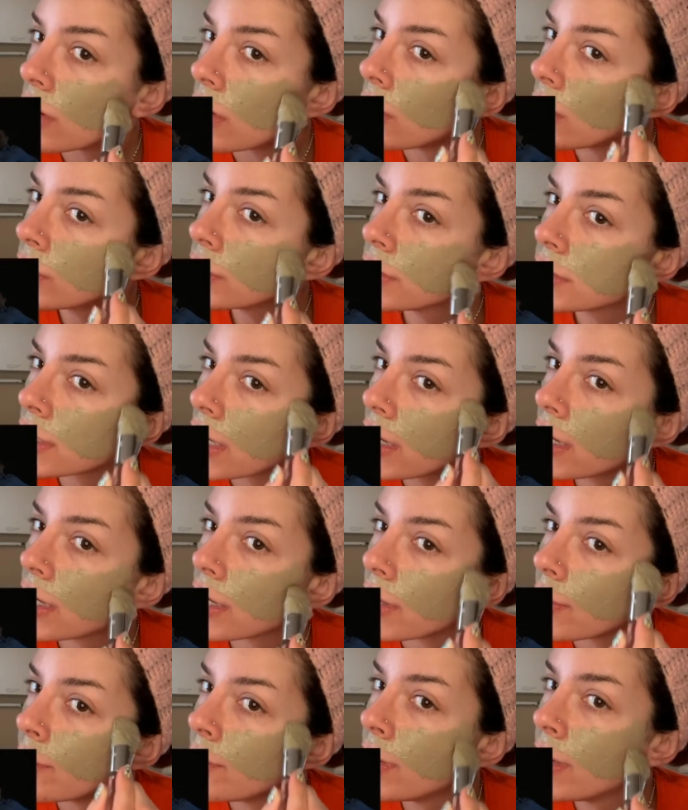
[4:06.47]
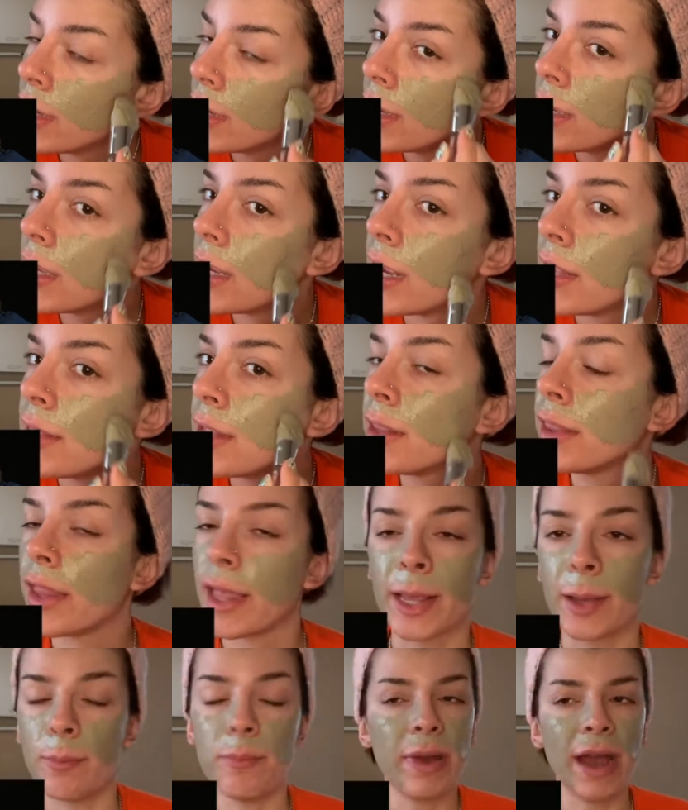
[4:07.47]
all the time, and then
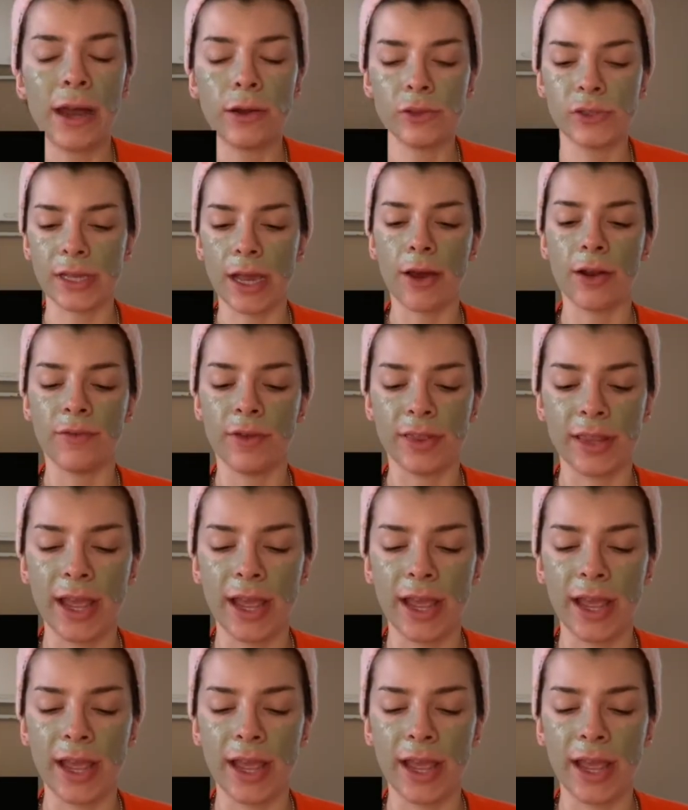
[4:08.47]
like bounce out of it.